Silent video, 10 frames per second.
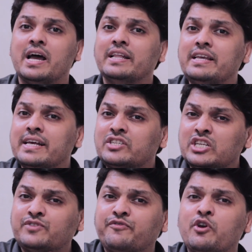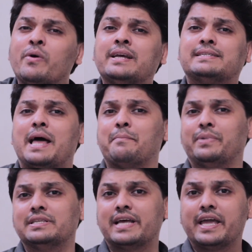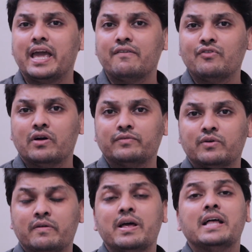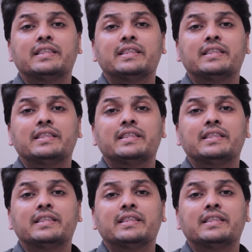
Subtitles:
these are just few examples I gave you of the verb.